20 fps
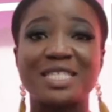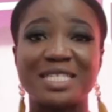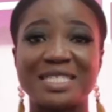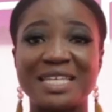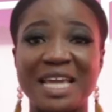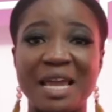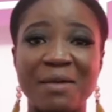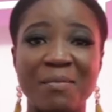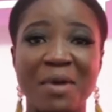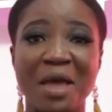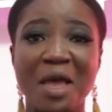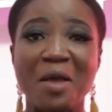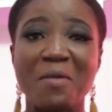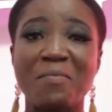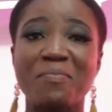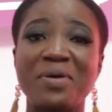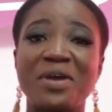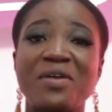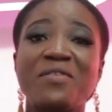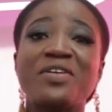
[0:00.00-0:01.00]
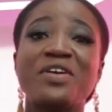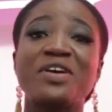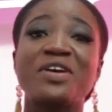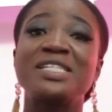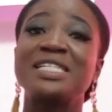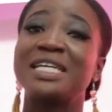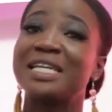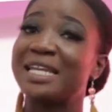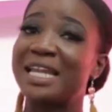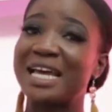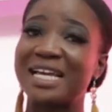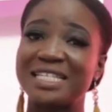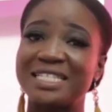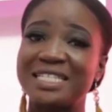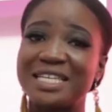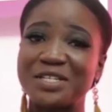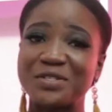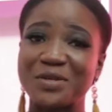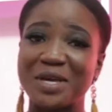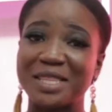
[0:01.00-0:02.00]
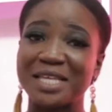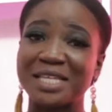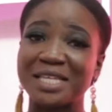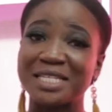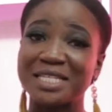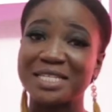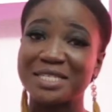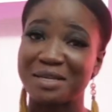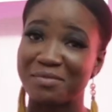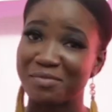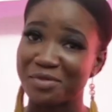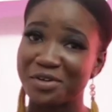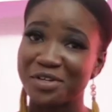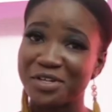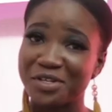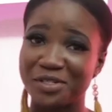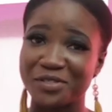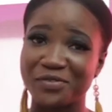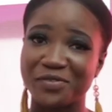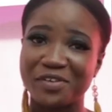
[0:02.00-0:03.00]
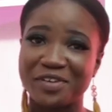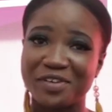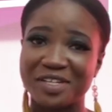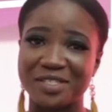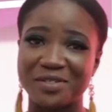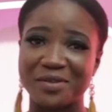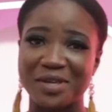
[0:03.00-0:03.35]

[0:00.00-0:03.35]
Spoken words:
the same period last year. So I think this is some good news for us,